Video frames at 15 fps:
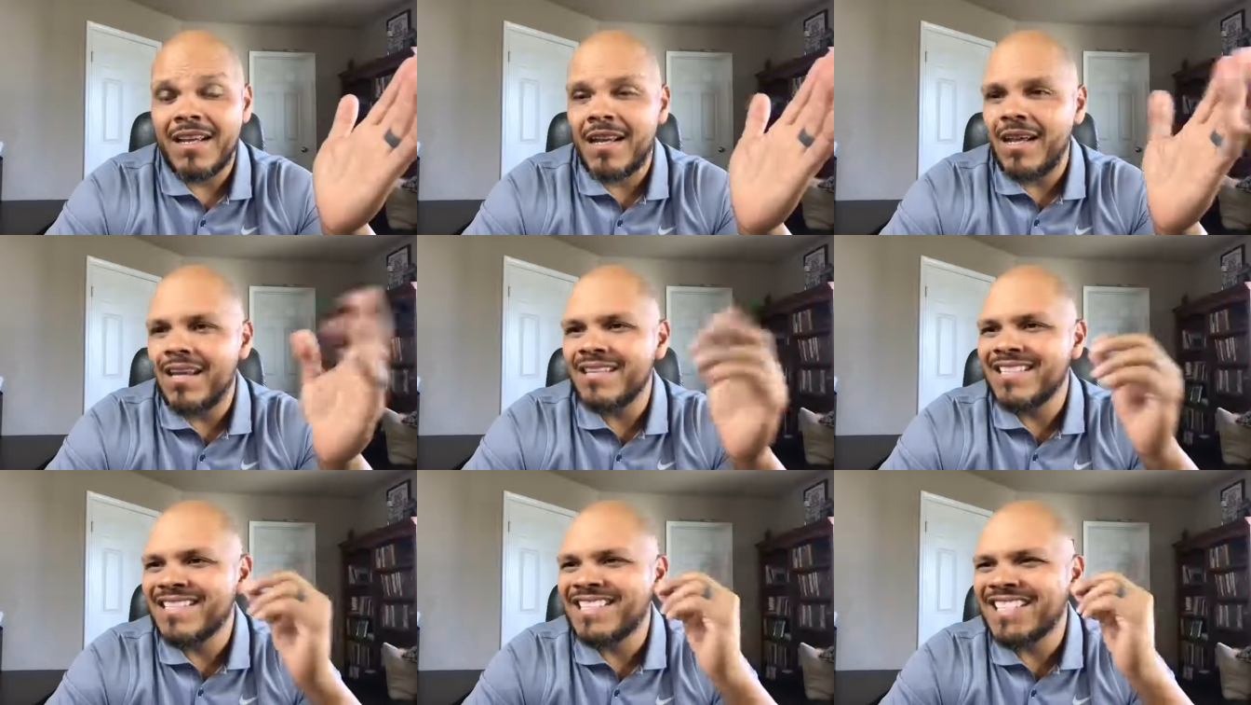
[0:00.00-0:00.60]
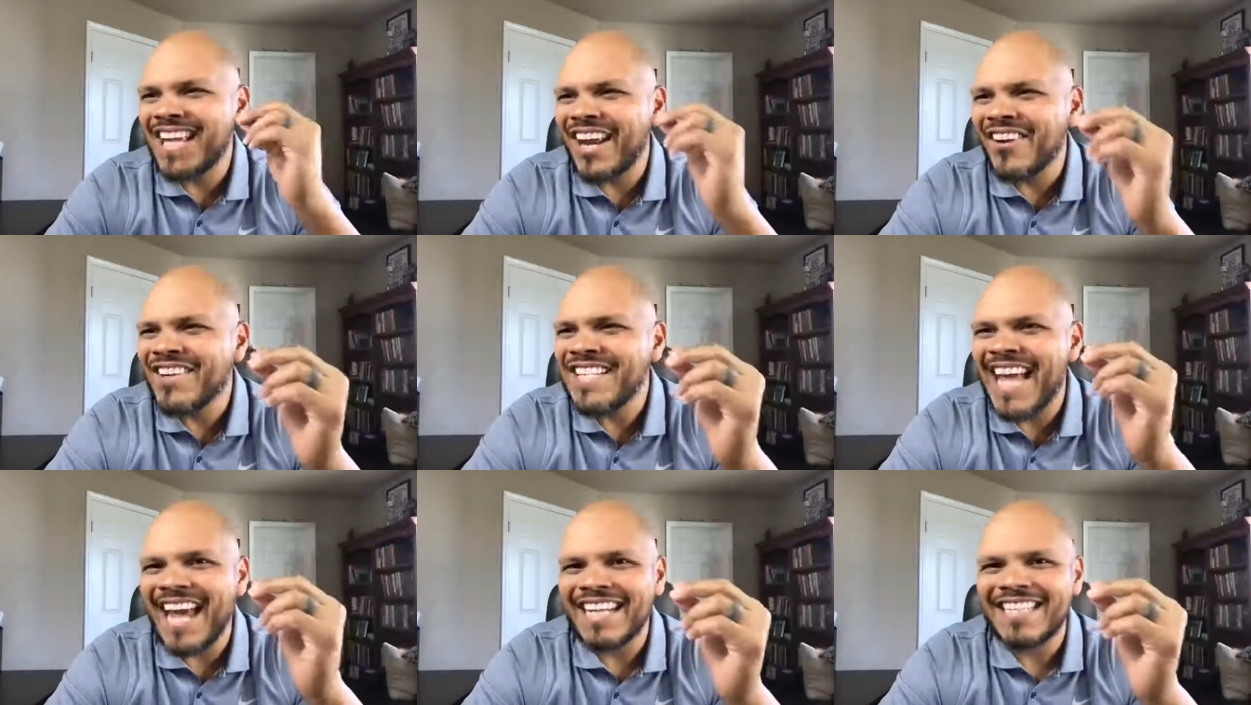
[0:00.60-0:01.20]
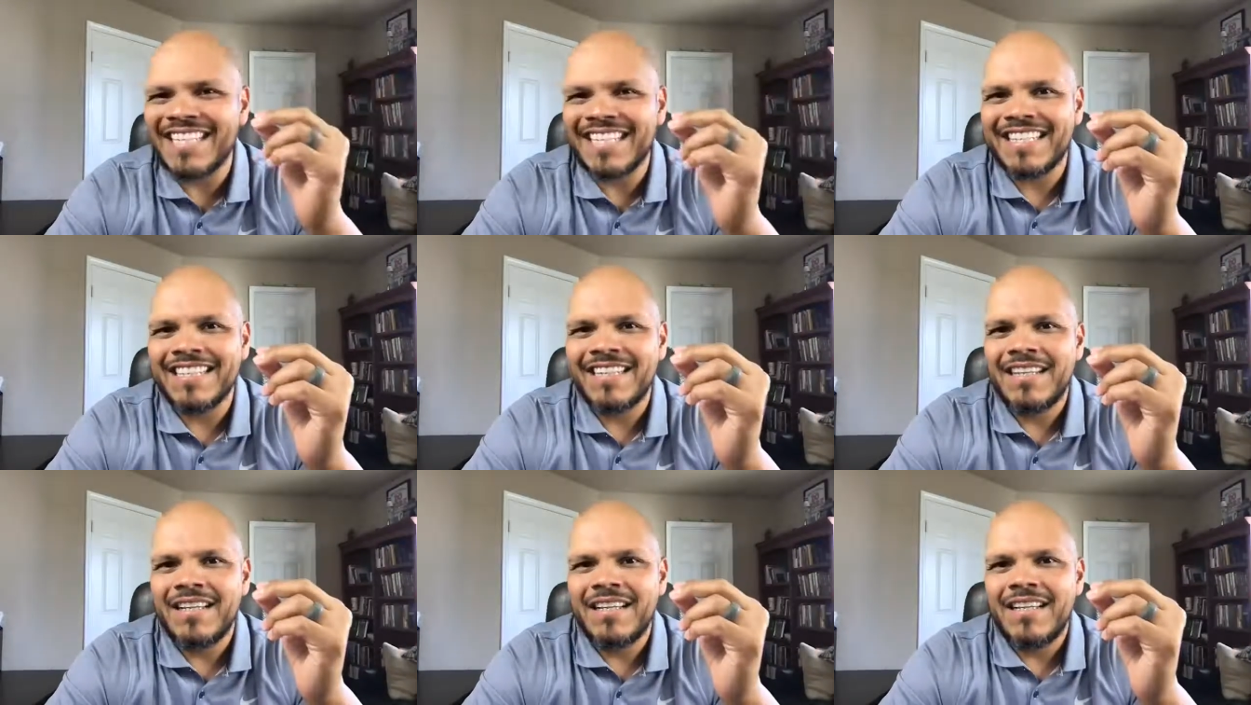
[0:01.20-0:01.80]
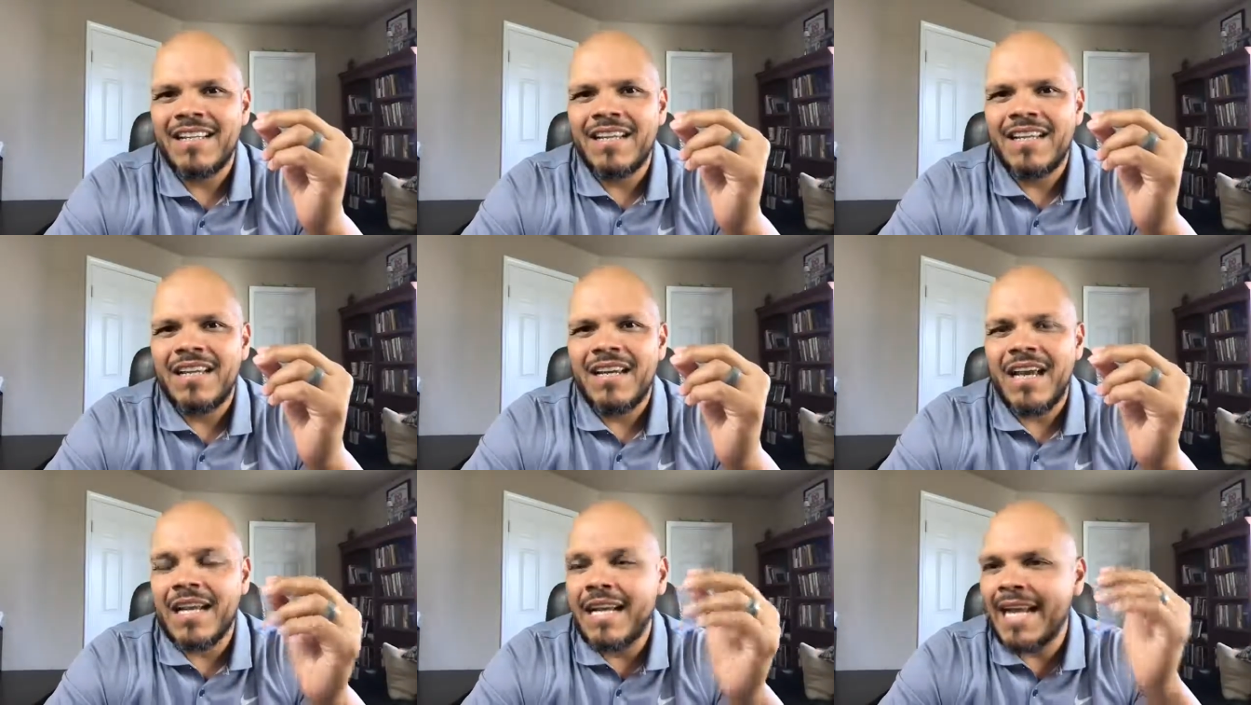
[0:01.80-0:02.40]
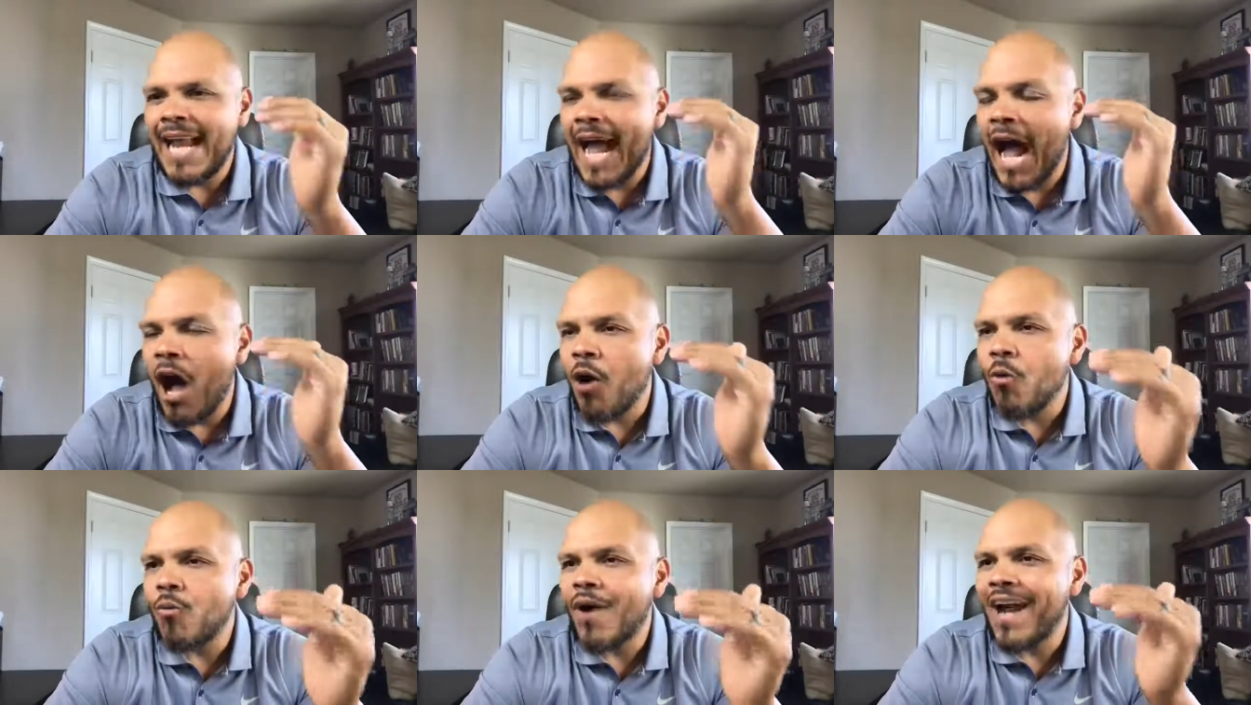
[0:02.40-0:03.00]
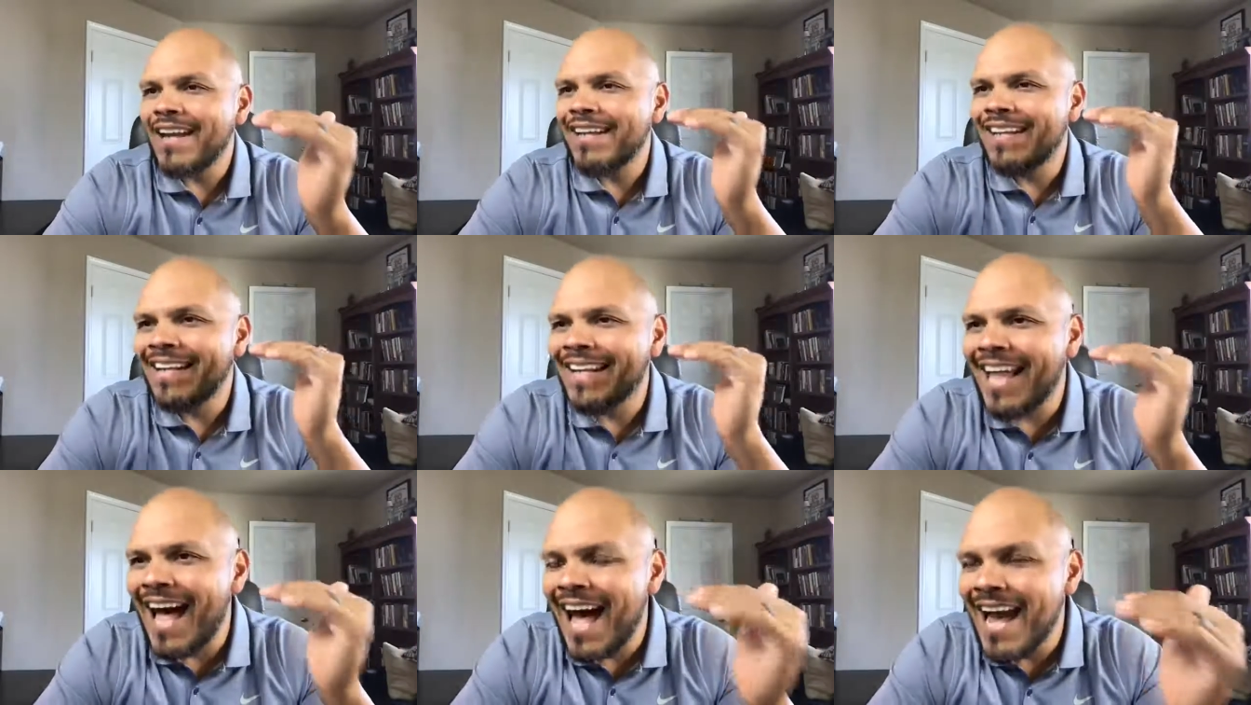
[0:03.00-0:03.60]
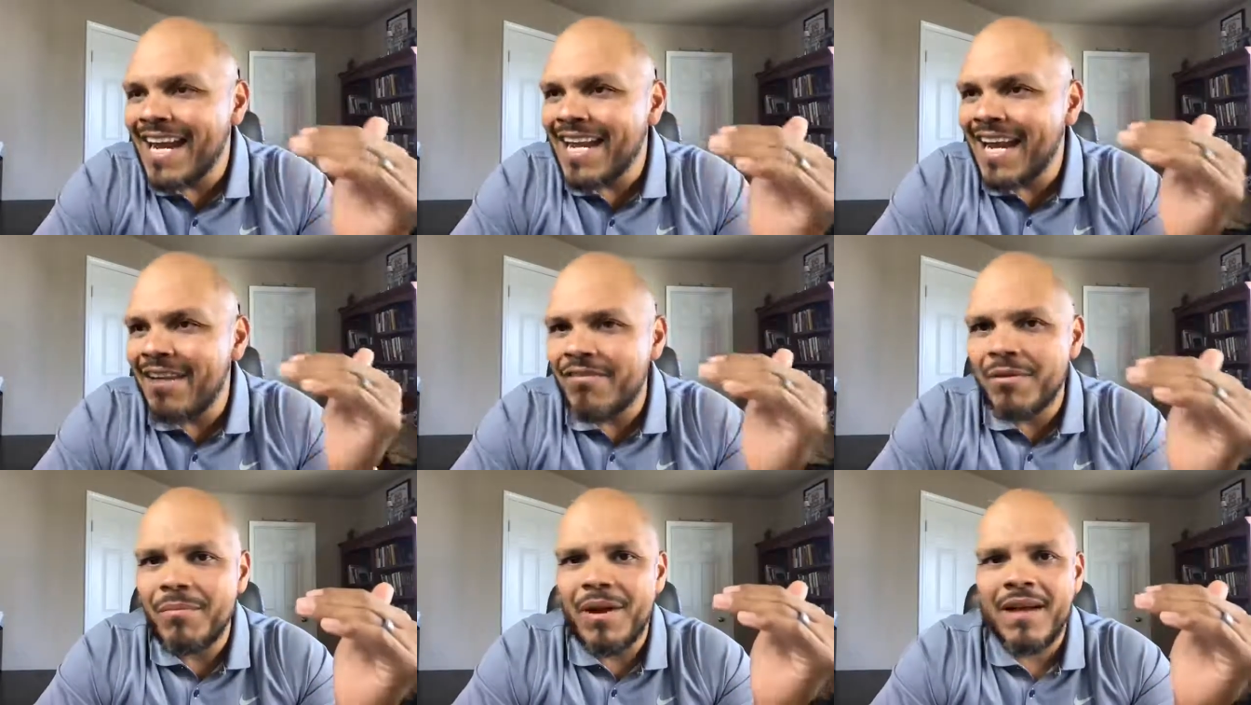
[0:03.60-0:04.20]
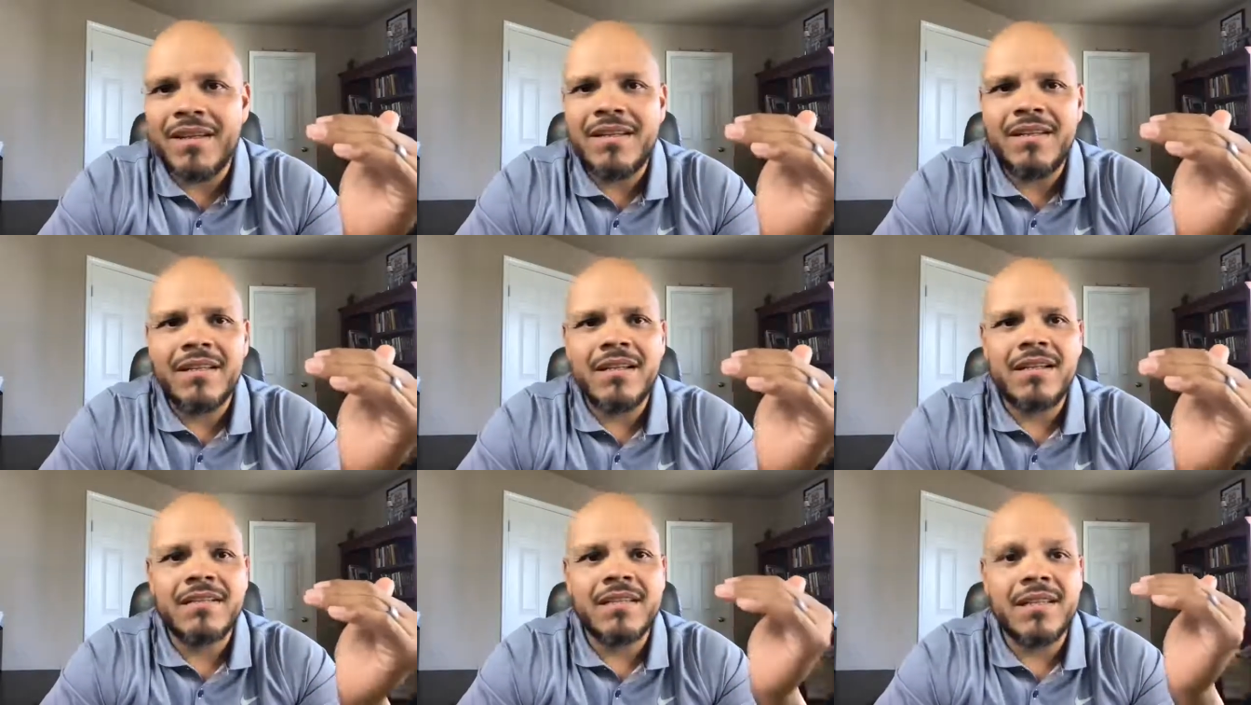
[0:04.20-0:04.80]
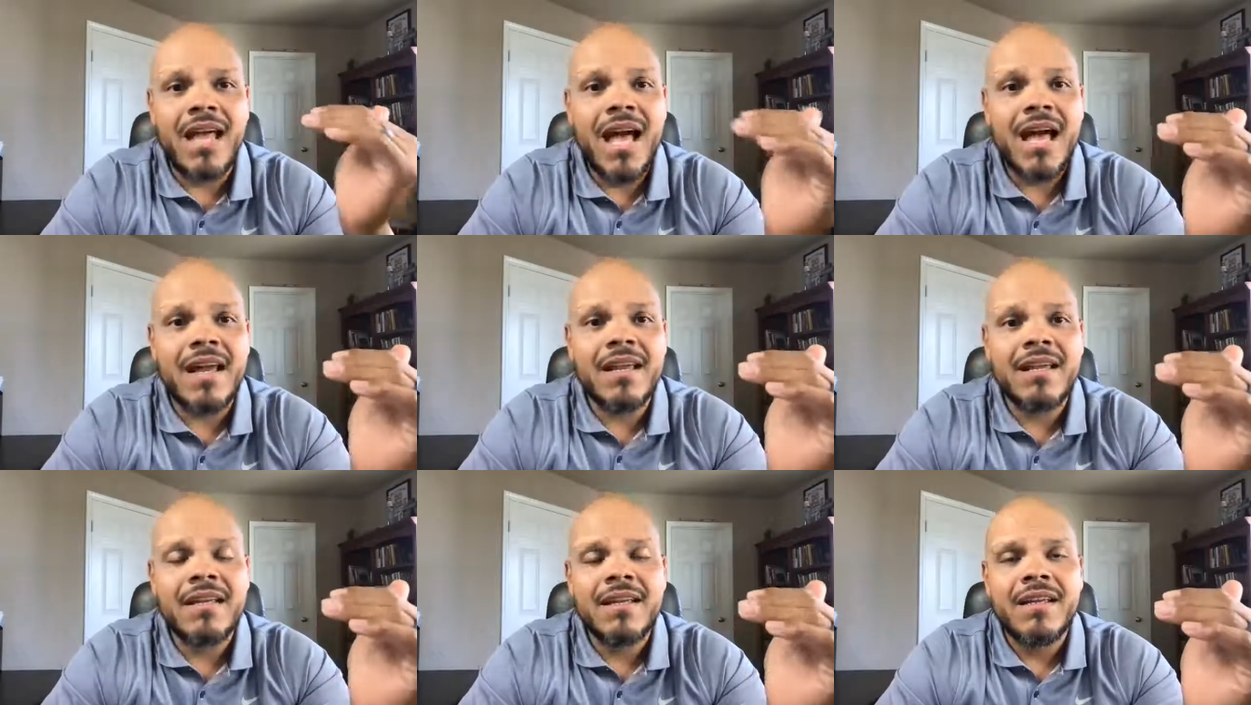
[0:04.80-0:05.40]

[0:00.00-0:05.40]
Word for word: It's a scare tactic and an outright lie, everybody. It's a lie.